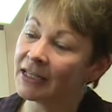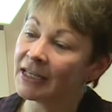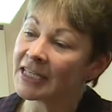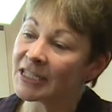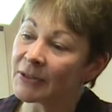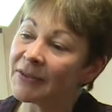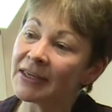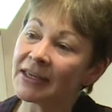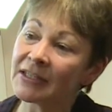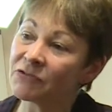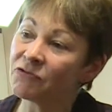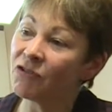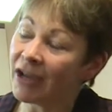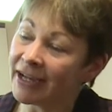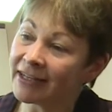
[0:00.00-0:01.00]
So I think it's
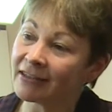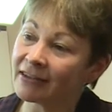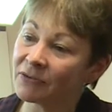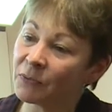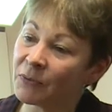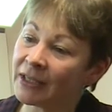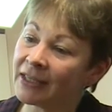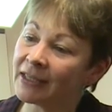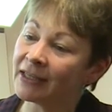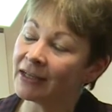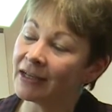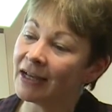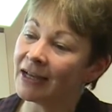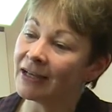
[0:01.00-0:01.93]
right that we